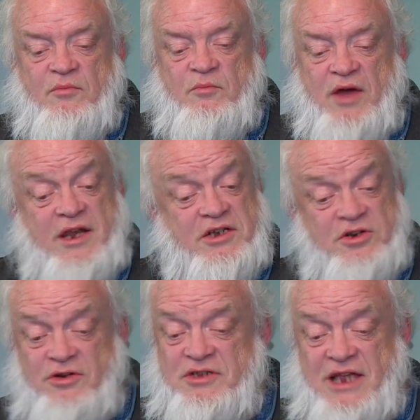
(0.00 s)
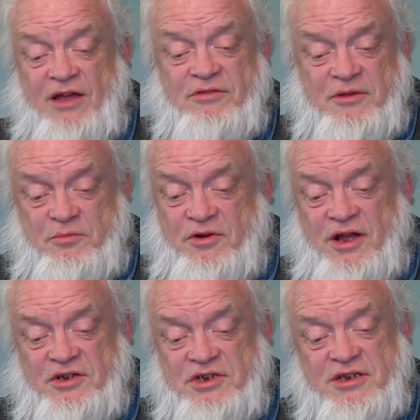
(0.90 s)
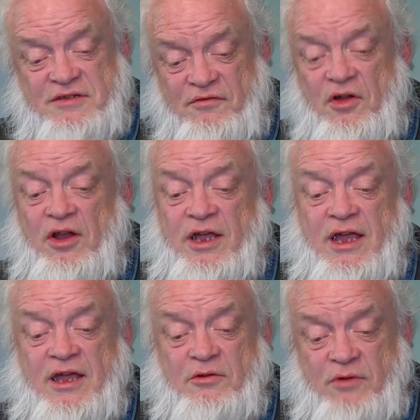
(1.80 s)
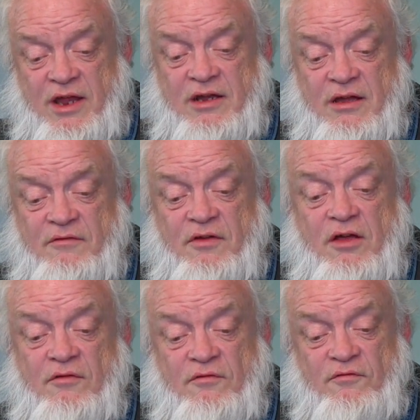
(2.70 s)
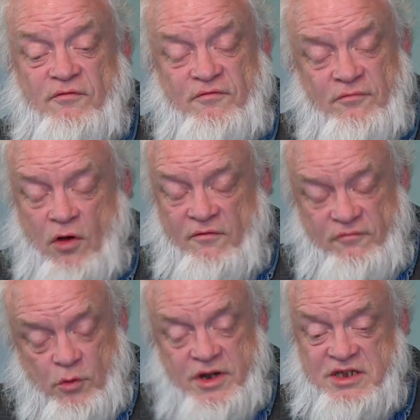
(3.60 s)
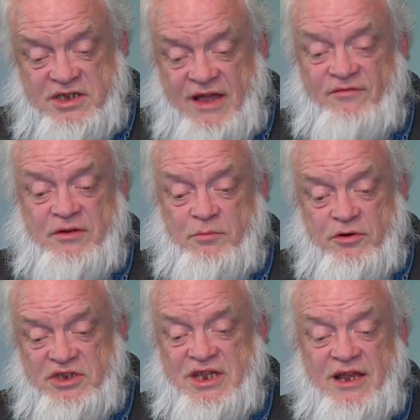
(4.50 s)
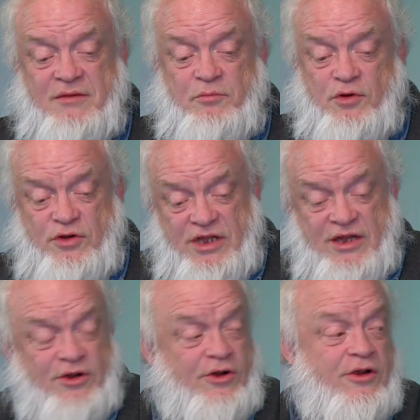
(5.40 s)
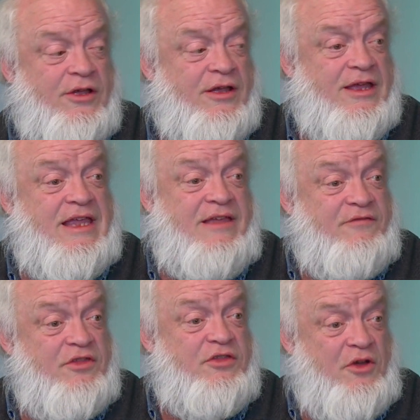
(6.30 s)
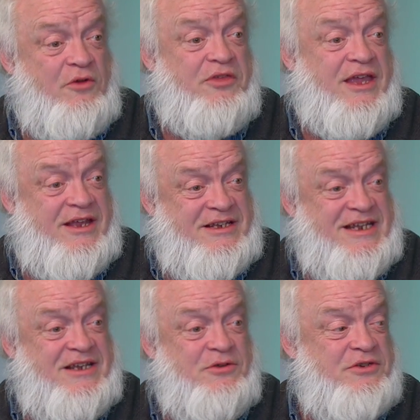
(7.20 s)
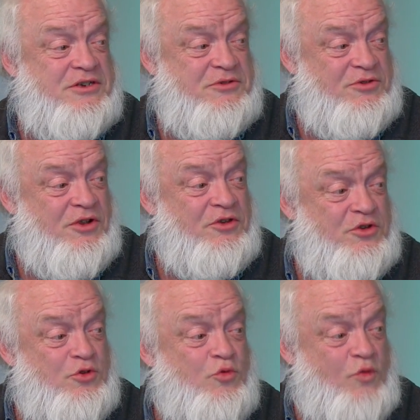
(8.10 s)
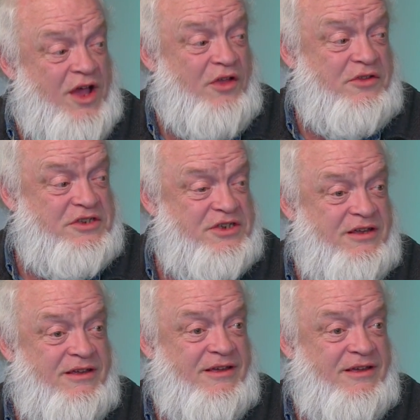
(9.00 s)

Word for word: But it turns out that production is falling at a rate of 47% per year, wow. even though they continue to drill new wells.